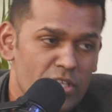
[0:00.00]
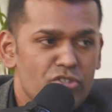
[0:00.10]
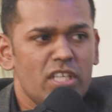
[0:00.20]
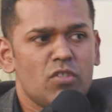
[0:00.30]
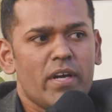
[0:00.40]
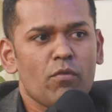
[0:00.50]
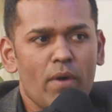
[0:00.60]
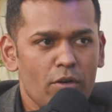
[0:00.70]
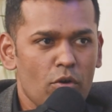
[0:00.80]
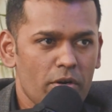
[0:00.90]
Chicks were at
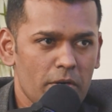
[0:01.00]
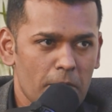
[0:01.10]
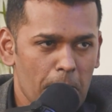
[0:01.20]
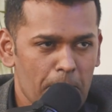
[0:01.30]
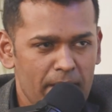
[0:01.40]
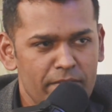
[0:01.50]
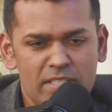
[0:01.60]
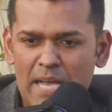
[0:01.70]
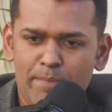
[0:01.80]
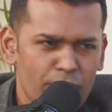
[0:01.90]
one corner, and this
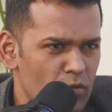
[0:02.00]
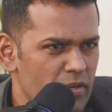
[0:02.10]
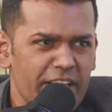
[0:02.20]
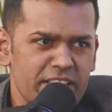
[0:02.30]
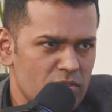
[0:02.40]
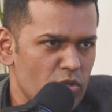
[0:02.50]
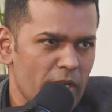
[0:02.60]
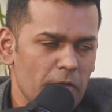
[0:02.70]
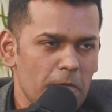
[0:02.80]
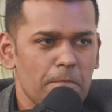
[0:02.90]
happened for days
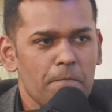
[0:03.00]
together.